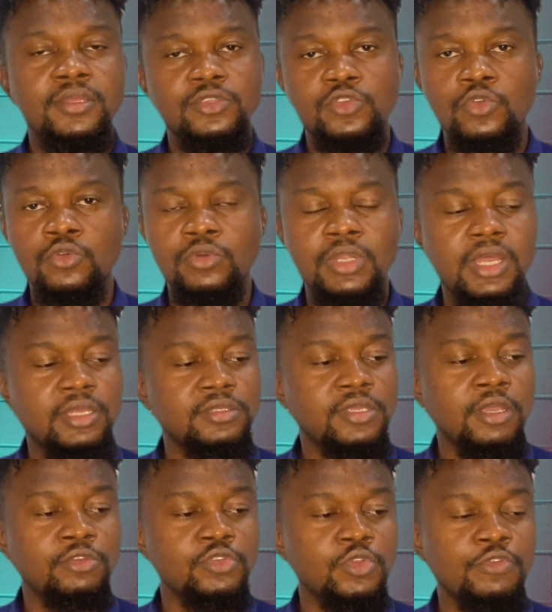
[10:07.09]
So that's
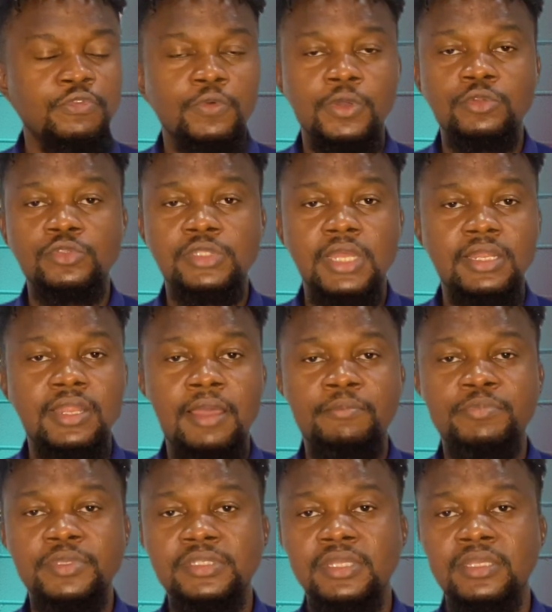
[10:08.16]
how. So if you want to start
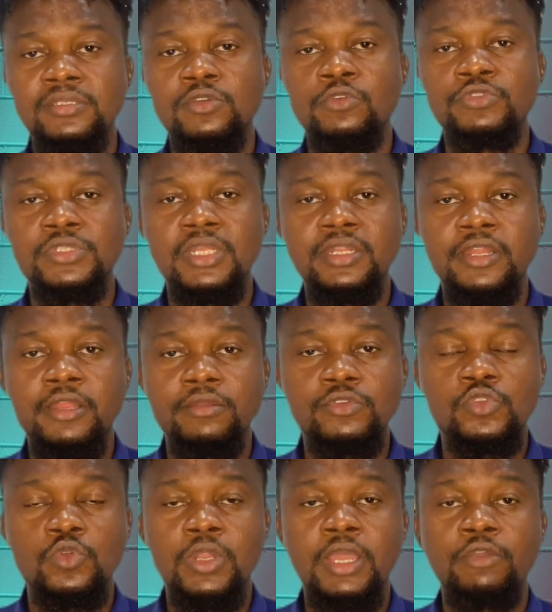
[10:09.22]
that business of selling
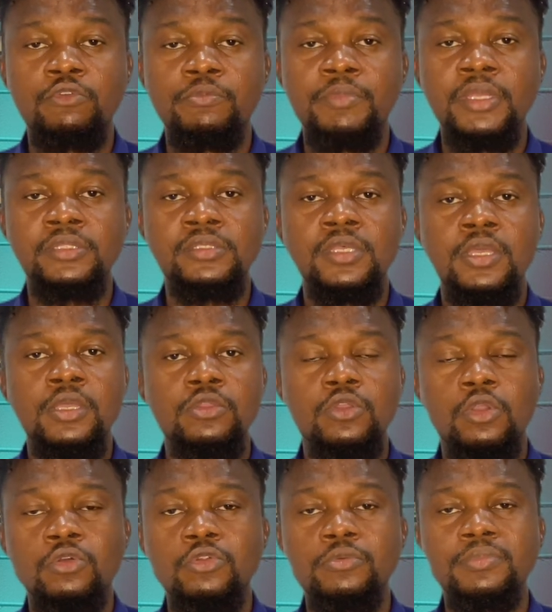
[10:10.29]
solar equipment,
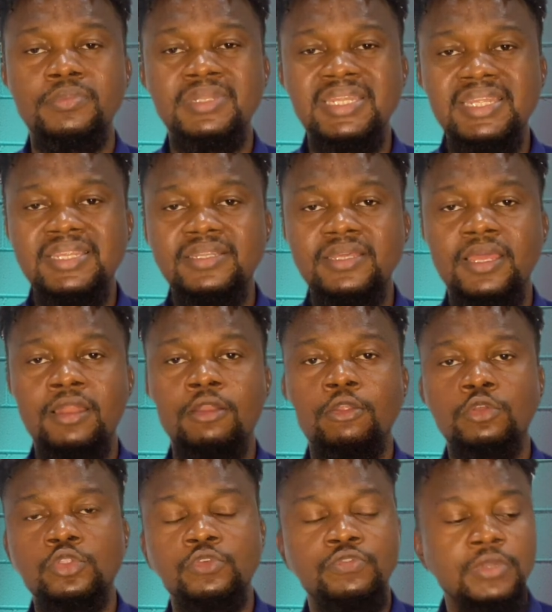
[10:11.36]
you're going to need a
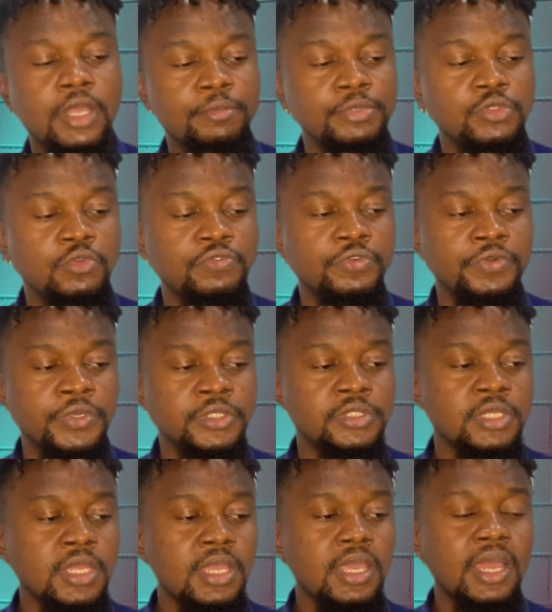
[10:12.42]
lot of capital for
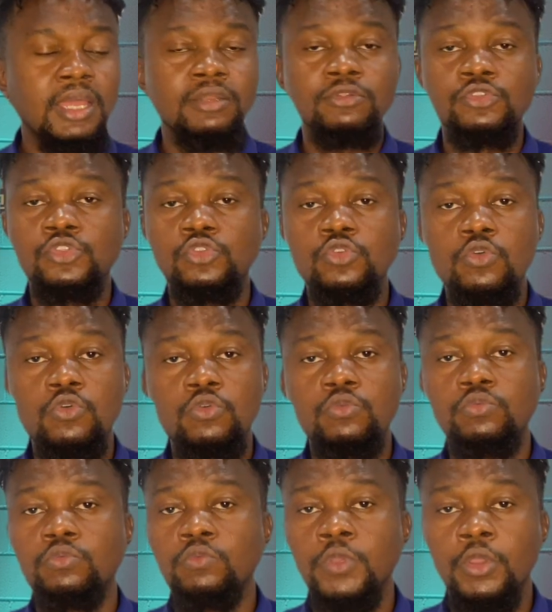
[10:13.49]
it. And
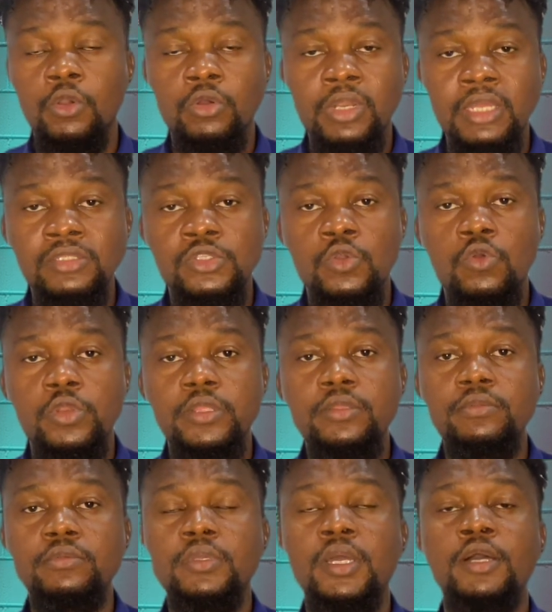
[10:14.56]
so the others, the
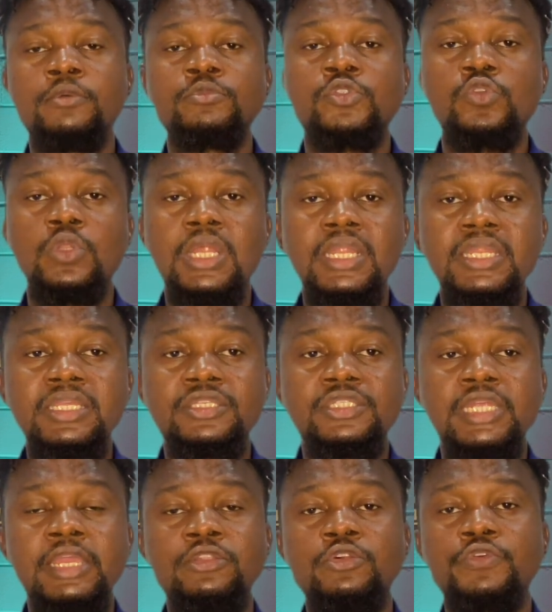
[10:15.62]
only solar
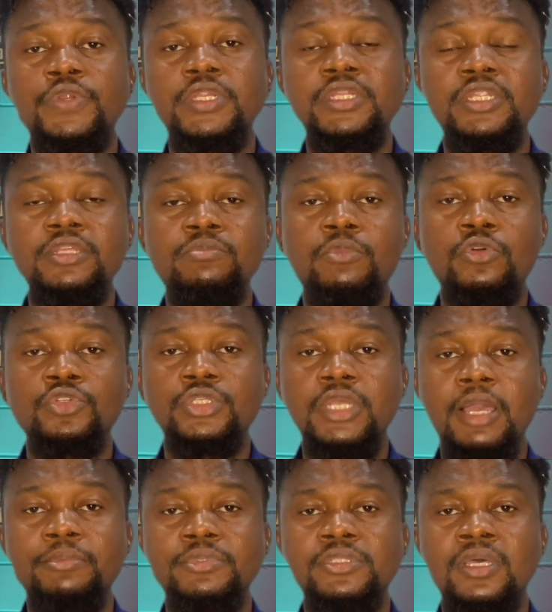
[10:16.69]
niche that you don't really need much
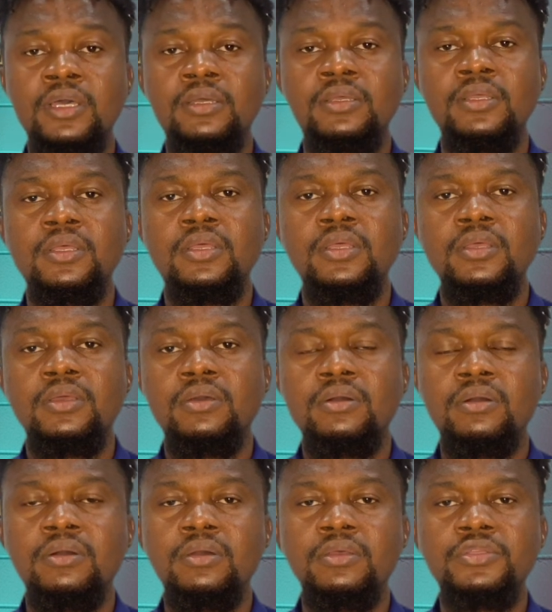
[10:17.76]
capital
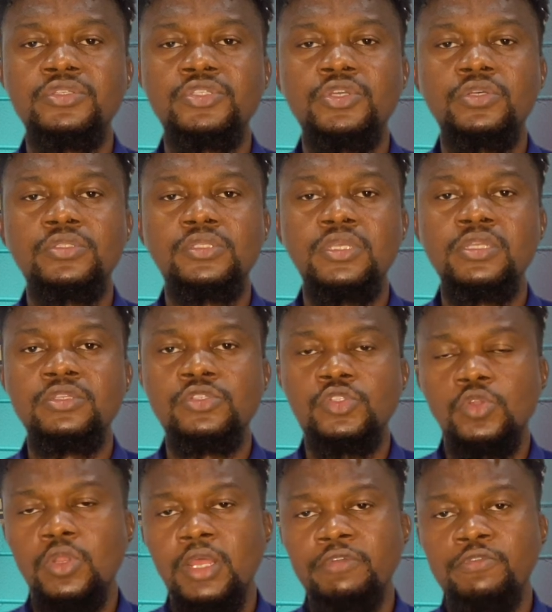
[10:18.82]
is just the
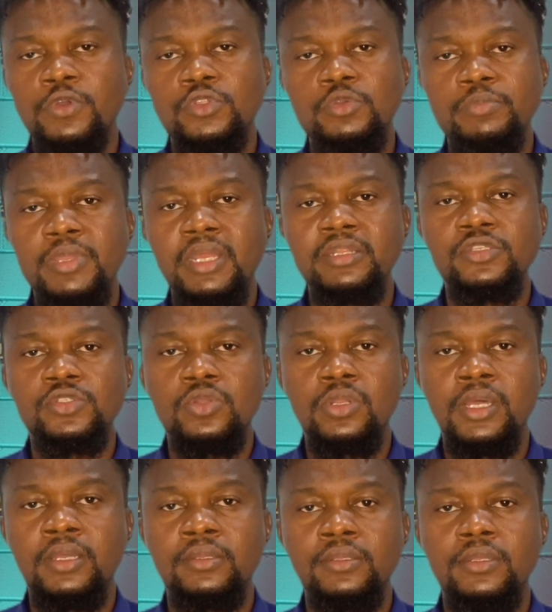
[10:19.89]
installer. If you want to be an
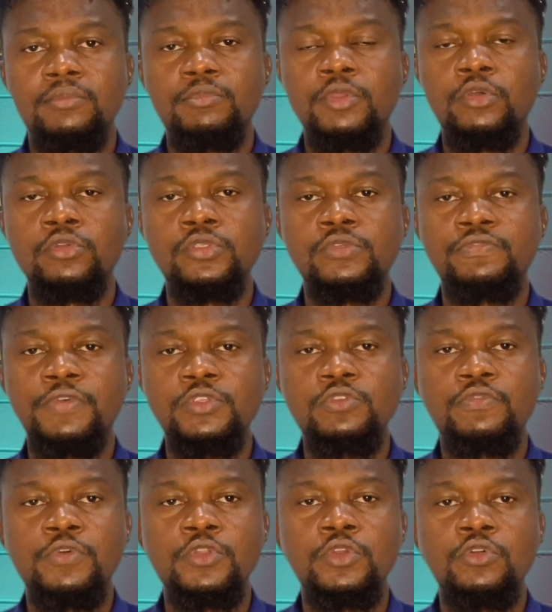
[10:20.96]
installer, because
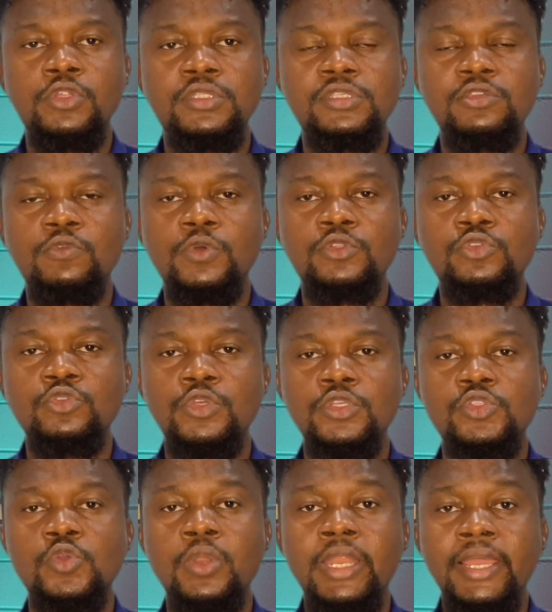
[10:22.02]
first of all, the only thing you want to do
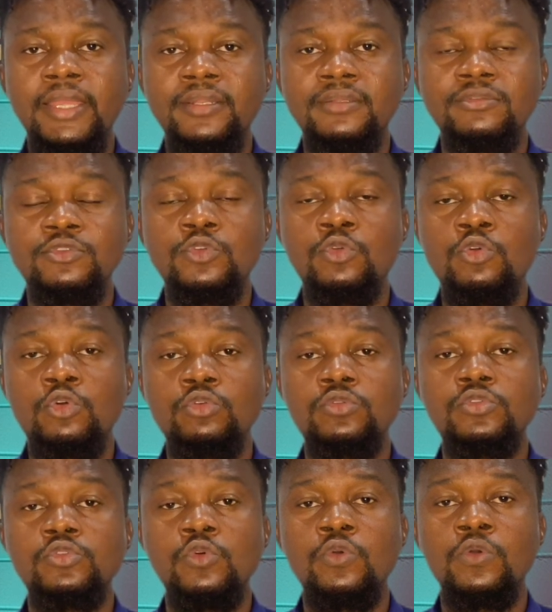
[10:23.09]
is to learn. You go
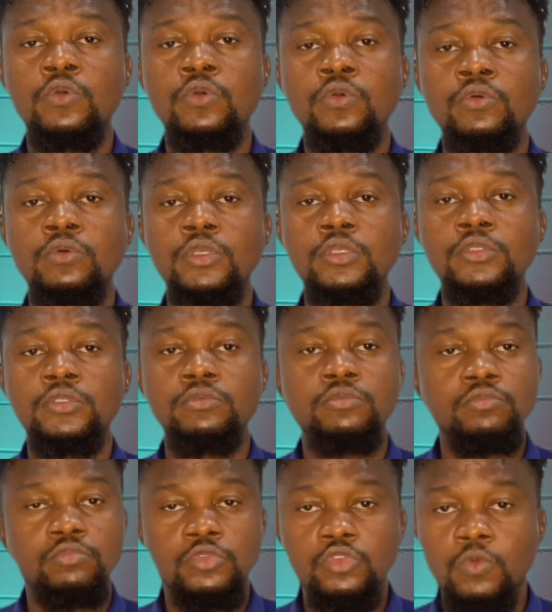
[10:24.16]
to
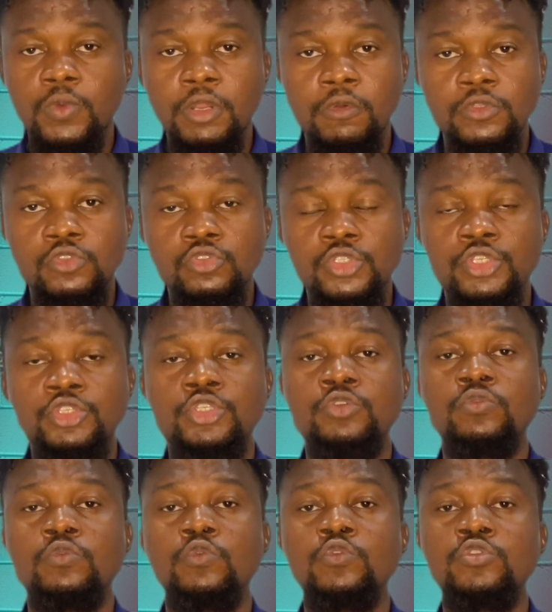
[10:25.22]
someone that wants to teach
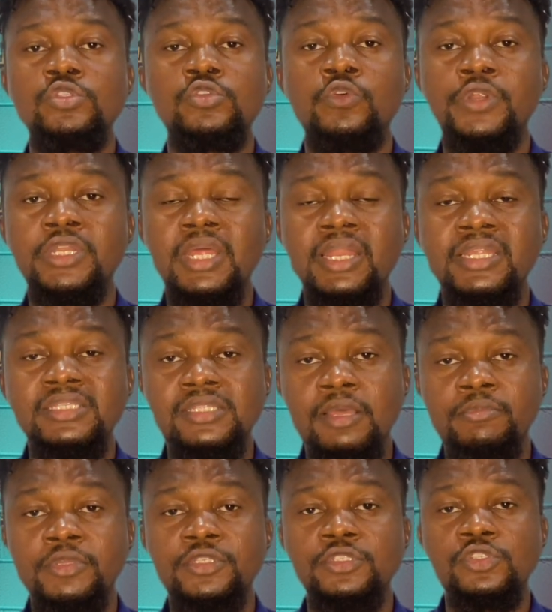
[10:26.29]
you, who is already an
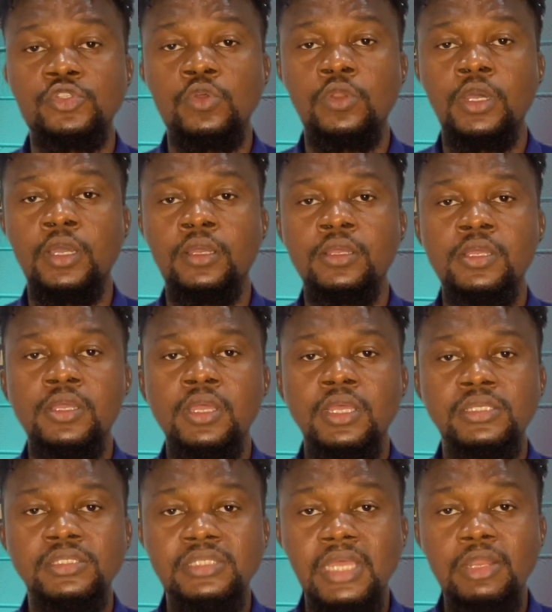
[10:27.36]
established installer,
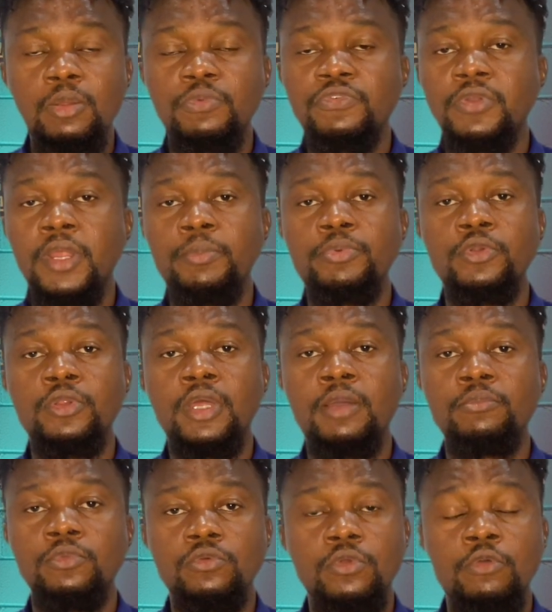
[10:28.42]
sign up for that
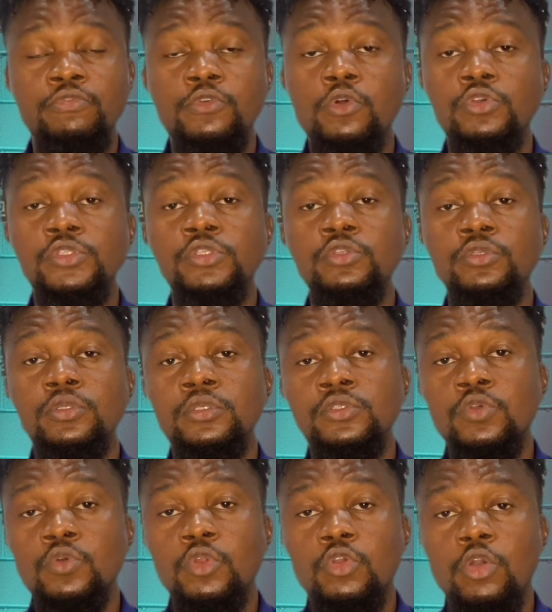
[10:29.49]
program. Of course,
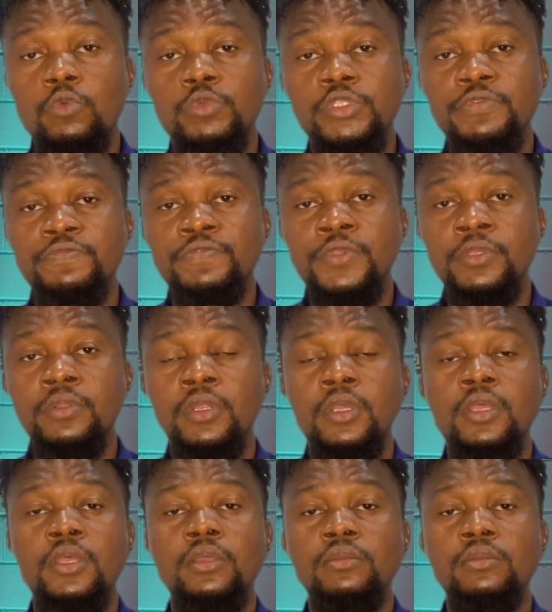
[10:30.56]
it's going to come with a fee.